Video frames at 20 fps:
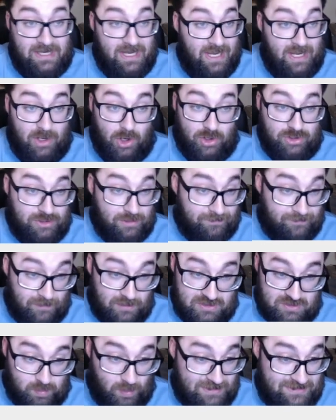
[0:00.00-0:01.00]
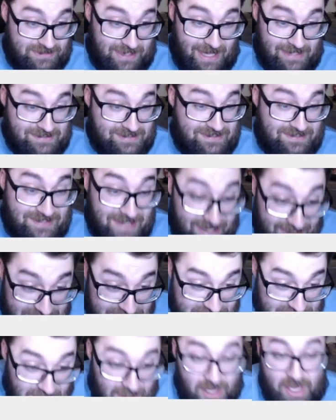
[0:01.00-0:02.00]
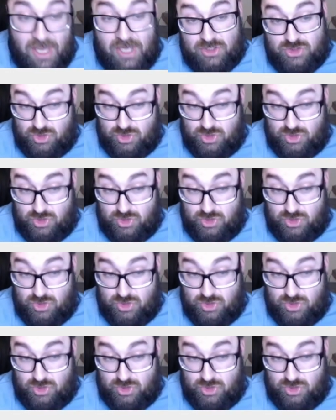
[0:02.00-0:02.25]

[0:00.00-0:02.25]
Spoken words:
hit on your first, what's that, six